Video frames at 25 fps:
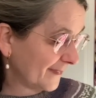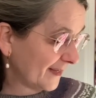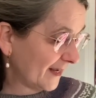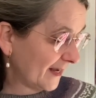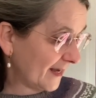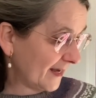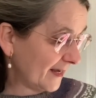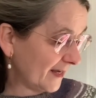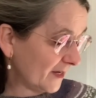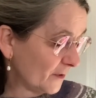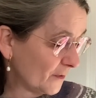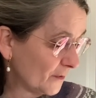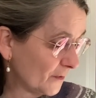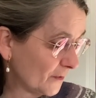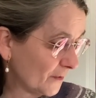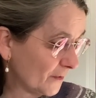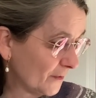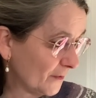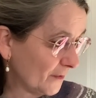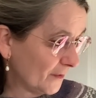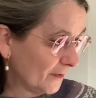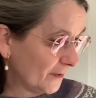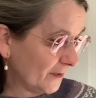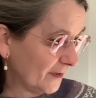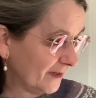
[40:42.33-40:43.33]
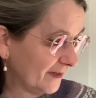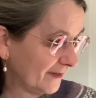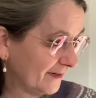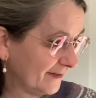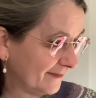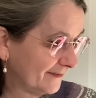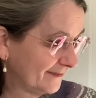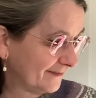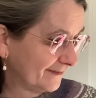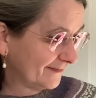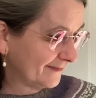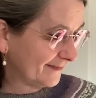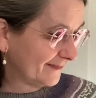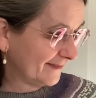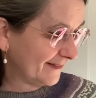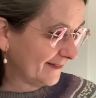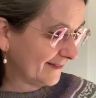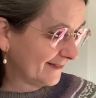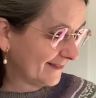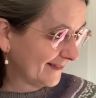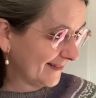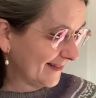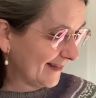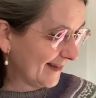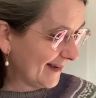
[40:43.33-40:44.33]
Hi, Coco.
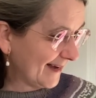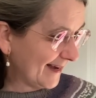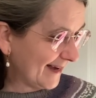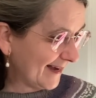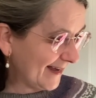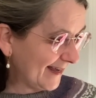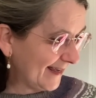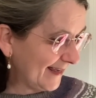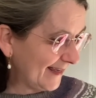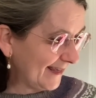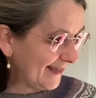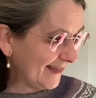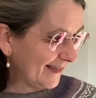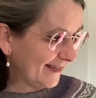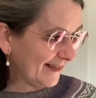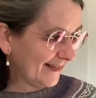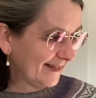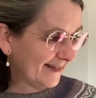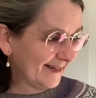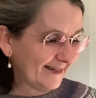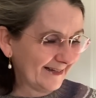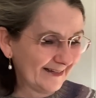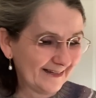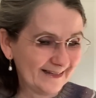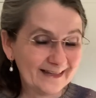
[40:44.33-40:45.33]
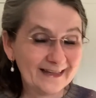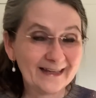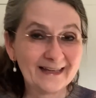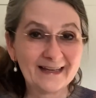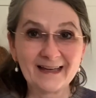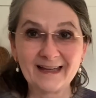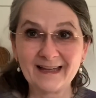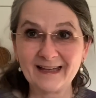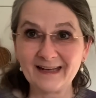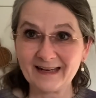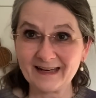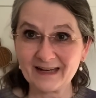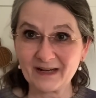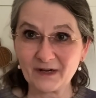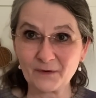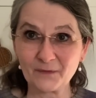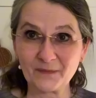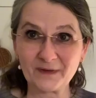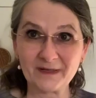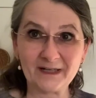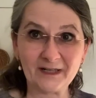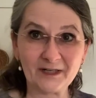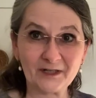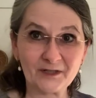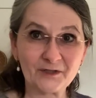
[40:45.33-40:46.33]
Hi. And now my
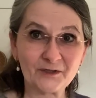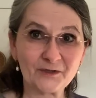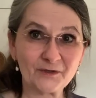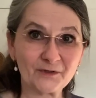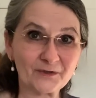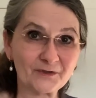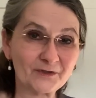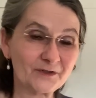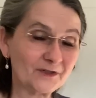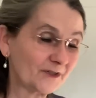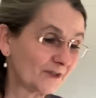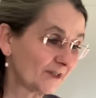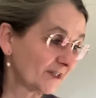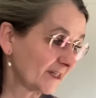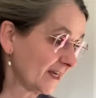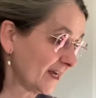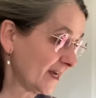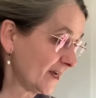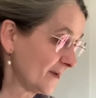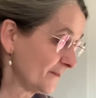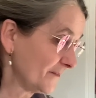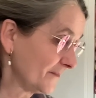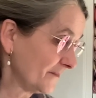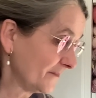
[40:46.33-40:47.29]
little job just came.